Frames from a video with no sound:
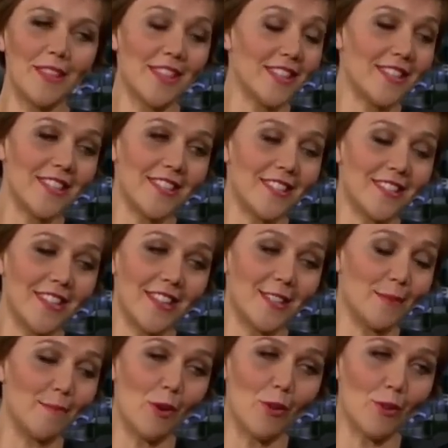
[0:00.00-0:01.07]
I mean, this
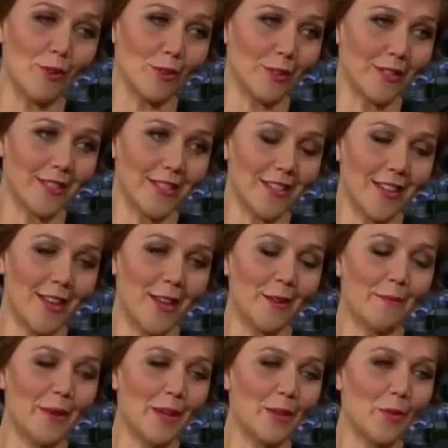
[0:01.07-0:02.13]
is, it's bold,
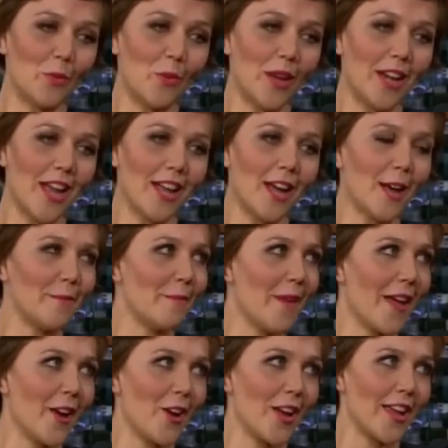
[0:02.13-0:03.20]
but when I
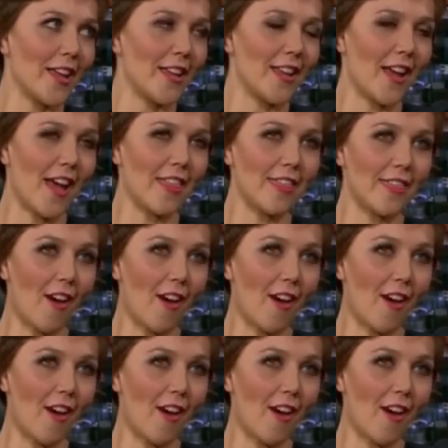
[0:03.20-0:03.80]
got married,